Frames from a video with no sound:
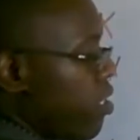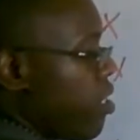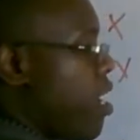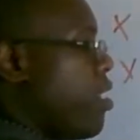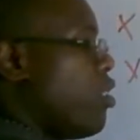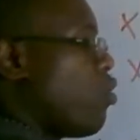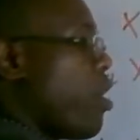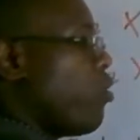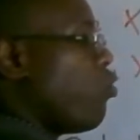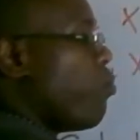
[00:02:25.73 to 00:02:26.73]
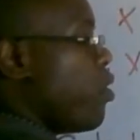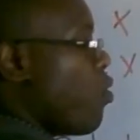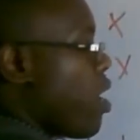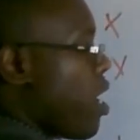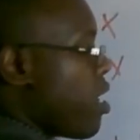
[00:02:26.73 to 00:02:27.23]
and it's going to be
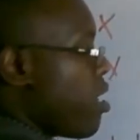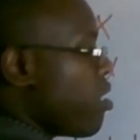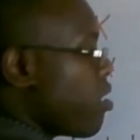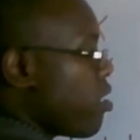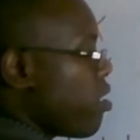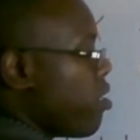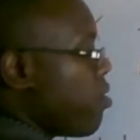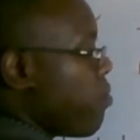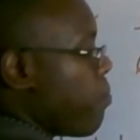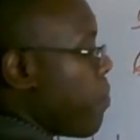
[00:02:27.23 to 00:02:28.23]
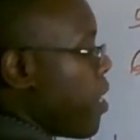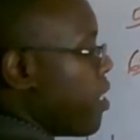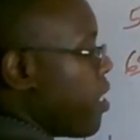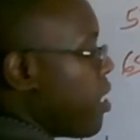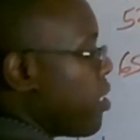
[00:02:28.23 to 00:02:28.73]
1
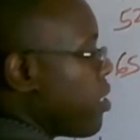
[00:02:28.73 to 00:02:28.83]
minus